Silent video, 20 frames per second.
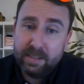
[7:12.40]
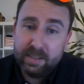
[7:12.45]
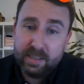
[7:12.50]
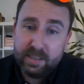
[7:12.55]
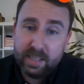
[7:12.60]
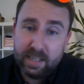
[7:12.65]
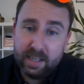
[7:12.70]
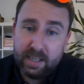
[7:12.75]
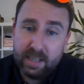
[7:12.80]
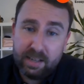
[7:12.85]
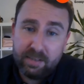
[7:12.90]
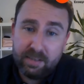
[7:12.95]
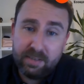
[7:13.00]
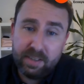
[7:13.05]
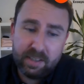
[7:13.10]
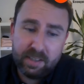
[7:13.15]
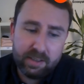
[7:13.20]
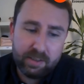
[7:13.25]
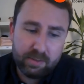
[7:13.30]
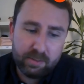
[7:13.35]
I
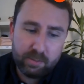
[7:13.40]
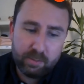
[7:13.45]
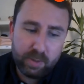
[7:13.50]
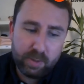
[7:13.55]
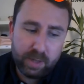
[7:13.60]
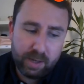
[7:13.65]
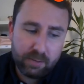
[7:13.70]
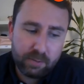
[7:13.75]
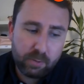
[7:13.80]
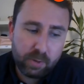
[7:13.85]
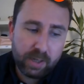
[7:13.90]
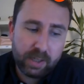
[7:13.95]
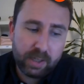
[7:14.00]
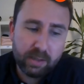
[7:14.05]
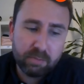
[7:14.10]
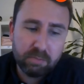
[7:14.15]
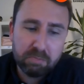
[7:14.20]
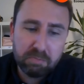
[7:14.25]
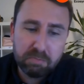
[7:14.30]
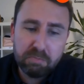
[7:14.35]
think we have quite
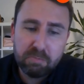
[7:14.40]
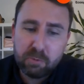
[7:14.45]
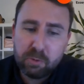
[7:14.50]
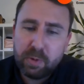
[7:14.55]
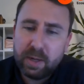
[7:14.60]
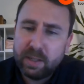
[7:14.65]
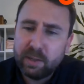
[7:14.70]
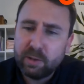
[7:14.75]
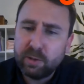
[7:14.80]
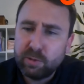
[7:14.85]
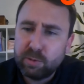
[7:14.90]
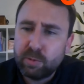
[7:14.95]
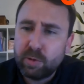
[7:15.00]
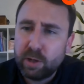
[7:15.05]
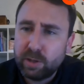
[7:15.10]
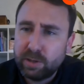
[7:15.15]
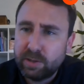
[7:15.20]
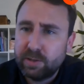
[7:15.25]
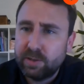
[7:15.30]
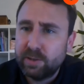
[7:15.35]
a good
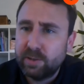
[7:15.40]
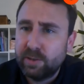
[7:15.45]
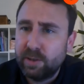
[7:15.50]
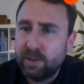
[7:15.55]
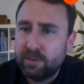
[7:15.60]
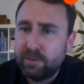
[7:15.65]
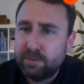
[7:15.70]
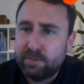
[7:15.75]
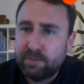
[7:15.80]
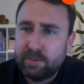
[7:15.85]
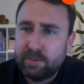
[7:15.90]
roster of